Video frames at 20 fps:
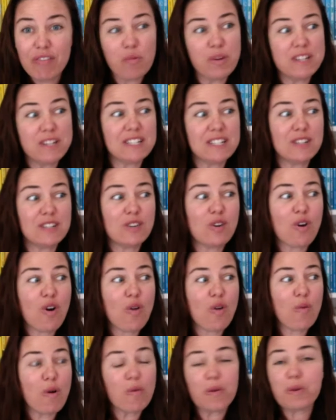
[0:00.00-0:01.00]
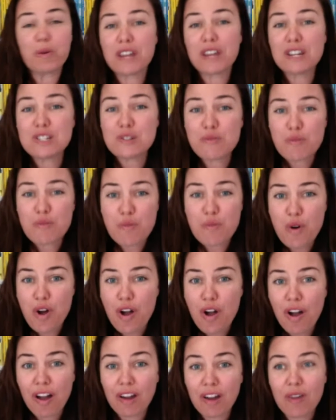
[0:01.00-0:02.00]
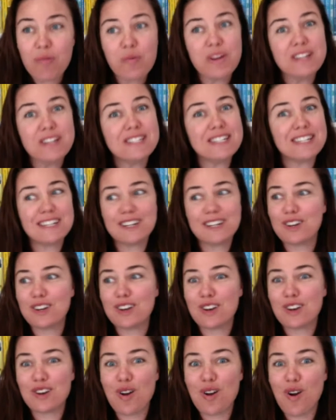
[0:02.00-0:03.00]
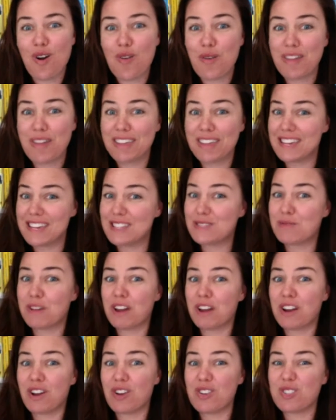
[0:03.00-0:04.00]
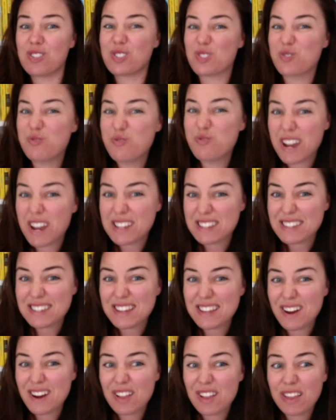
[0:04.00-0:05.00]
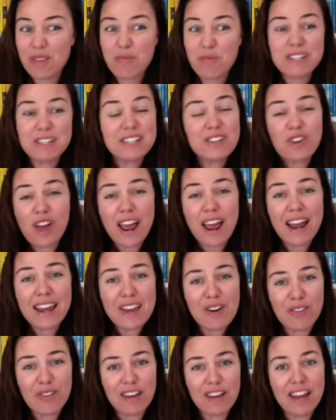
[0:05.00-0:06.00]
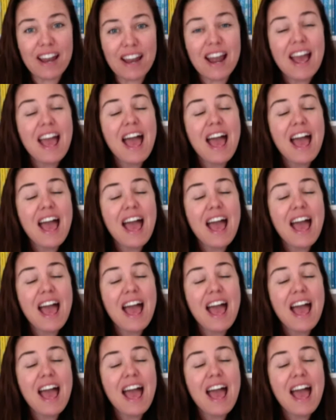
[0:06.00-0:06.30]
We didn't know what we were going to do for work. We didn't know where the kids were going to go to school necessarily. We didn't know any of it.